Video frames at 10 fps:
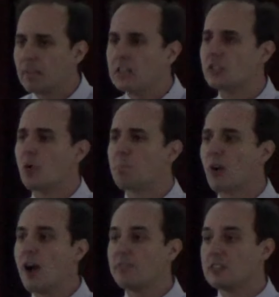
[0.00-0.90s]
So,
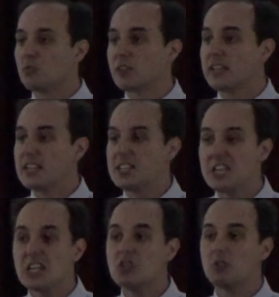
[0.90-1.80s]
prophets were
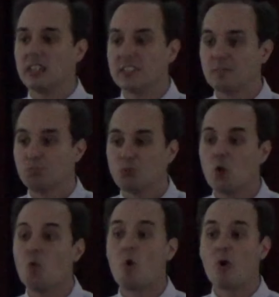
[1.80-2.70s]
continuing to
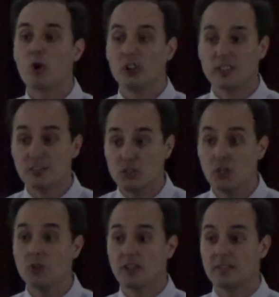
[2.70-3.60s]
warn
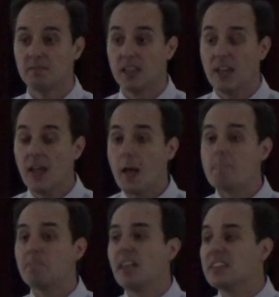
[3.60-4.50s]
Judah.
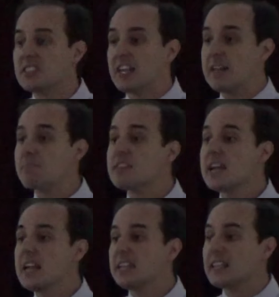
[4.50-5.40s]
The same
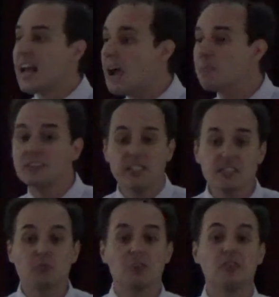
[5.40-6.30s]
thing that happened to
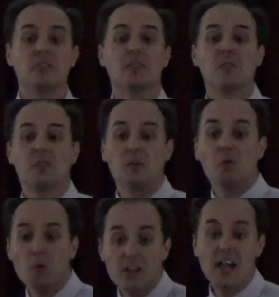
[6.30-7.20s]
Israel
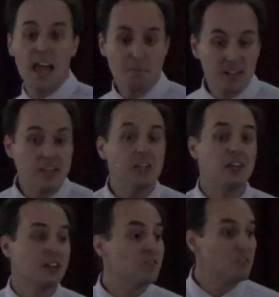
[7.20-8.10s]
will happen
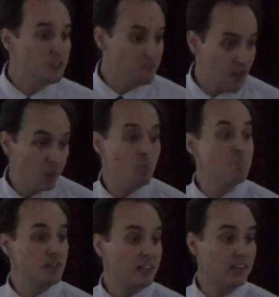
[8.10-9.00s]
here if you do not
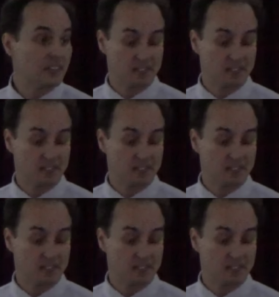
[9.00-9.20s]
repent.